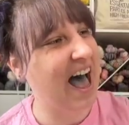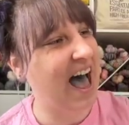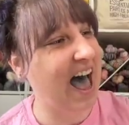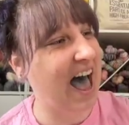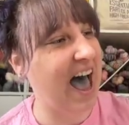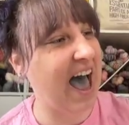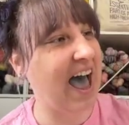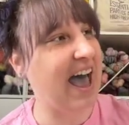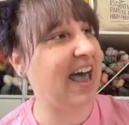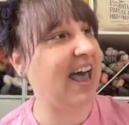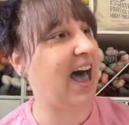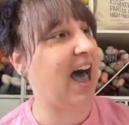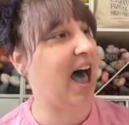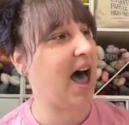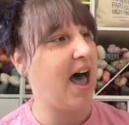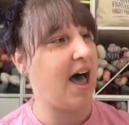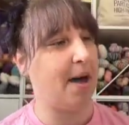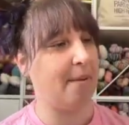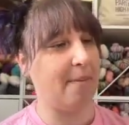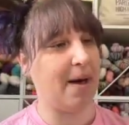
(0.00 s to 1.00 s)

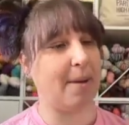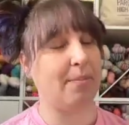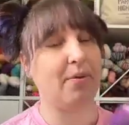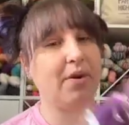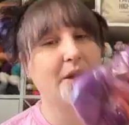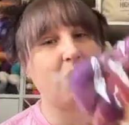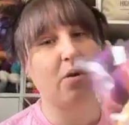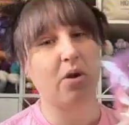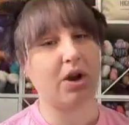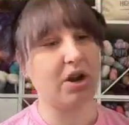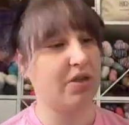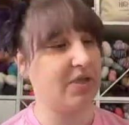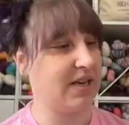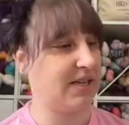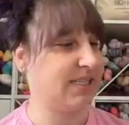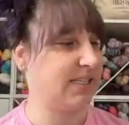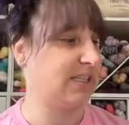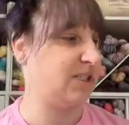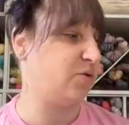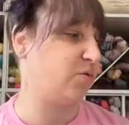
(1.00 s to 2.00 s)
I pre-ordered
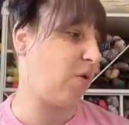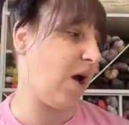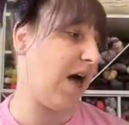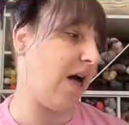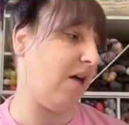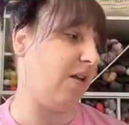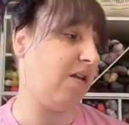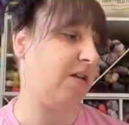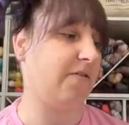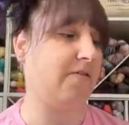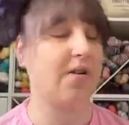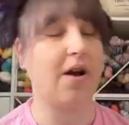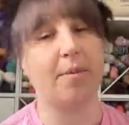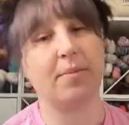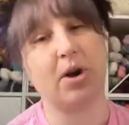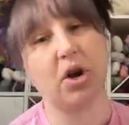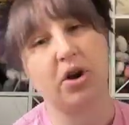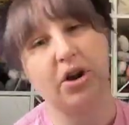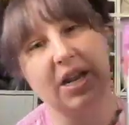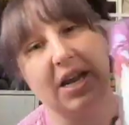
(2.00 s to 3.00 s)
this as well from
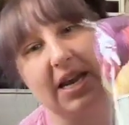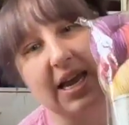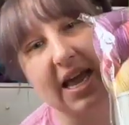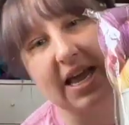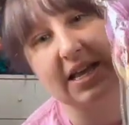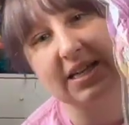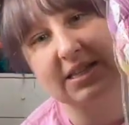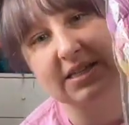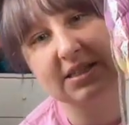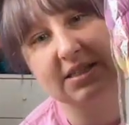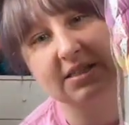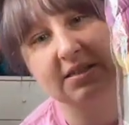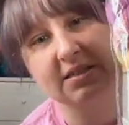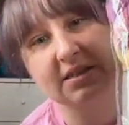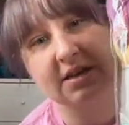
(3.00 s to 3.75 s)
Nerdy Knits.